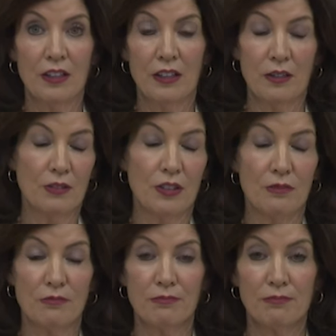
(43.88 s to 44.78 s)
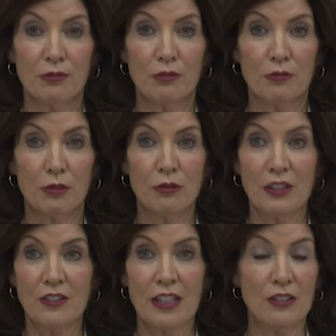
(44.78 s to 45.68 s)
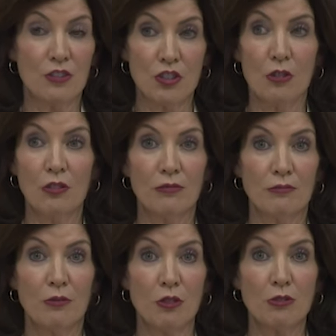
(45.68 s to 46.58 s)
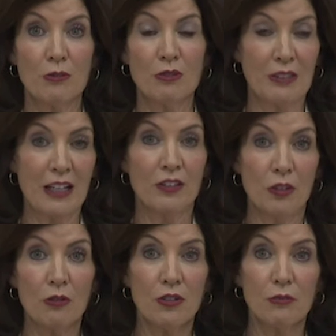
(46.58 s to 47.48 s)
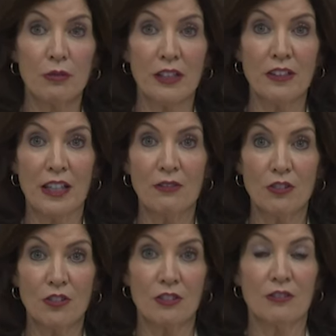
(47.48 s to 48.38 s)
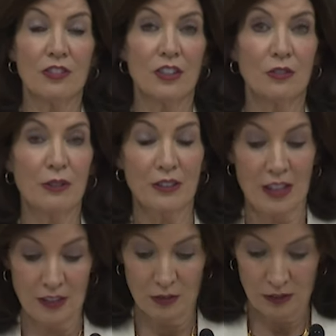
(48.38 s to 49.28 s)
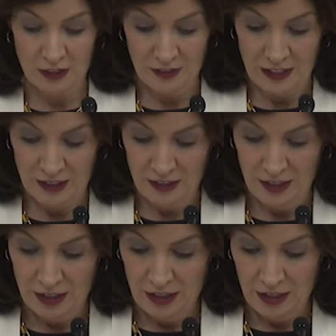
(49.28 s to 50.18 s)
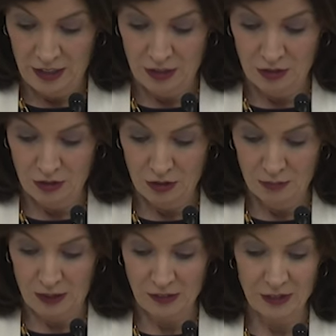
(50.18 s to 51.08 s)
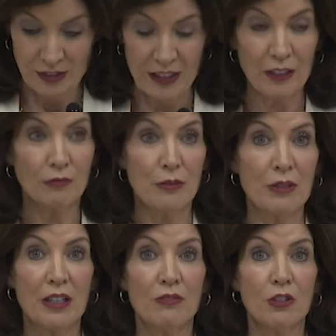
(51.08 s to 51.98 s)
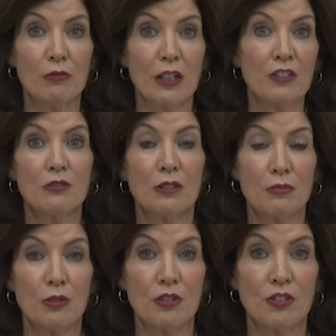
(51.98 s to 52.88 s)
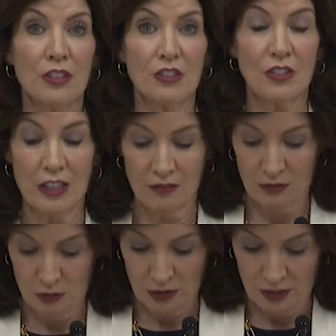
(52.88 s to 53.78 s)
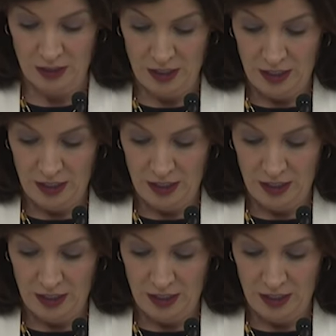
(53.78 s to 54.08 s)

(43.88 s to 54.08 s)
I'll just crudely say it's a joke. Most women do not know they're pregnant after certain six weeks. I certainly did not. Uh, so it's basically saying women have no rights to an abortion in the state of Florida.